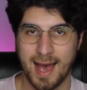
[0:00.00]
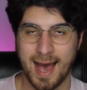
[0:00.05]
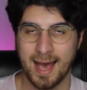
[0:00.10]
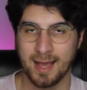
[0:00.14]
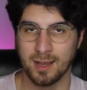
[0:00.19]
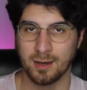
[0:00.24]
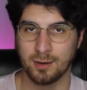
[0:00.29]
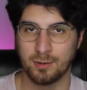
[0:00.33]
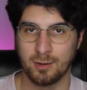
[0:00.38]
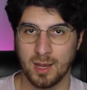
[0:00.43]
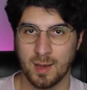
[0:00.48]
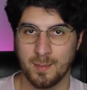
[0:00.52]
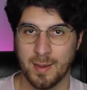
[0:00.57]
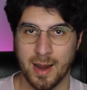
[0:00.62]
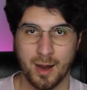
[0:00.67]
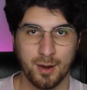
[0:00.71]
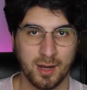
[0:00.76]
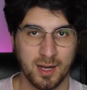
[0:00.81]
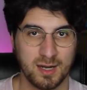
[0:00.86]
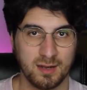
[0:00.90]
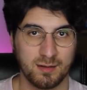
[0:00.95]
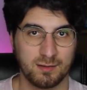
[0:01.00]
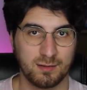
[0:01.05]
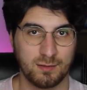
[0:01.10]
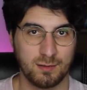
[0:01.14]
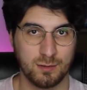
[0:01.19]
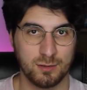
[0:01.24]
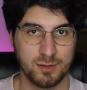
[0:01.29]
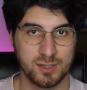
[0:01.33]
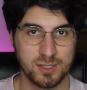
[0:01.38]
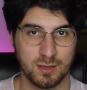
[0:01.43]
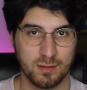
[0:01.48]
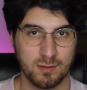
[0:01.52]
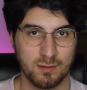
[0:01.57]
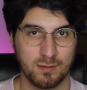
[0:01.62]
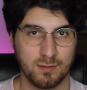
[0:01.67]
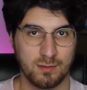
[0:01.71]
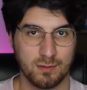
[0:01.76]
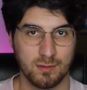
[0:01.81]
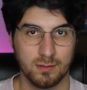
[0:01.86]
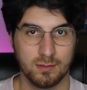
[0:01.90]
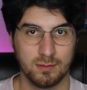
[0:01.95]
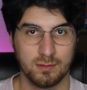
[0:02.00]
angry American institutions